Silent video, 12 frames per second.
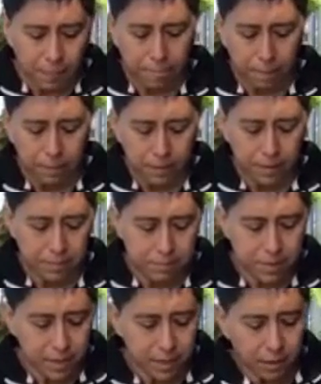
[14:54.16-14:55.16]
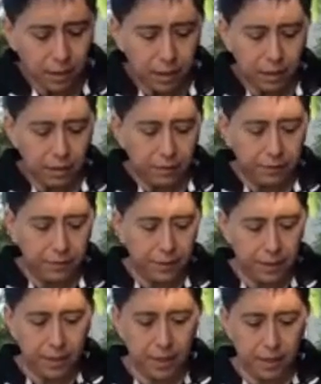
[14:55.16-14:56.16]
the mingling of
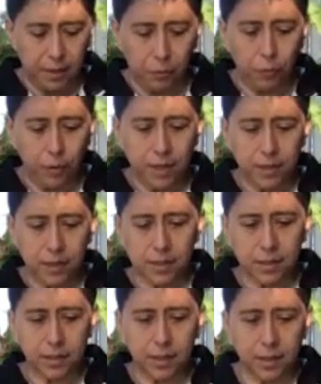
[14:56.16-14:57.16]
the winds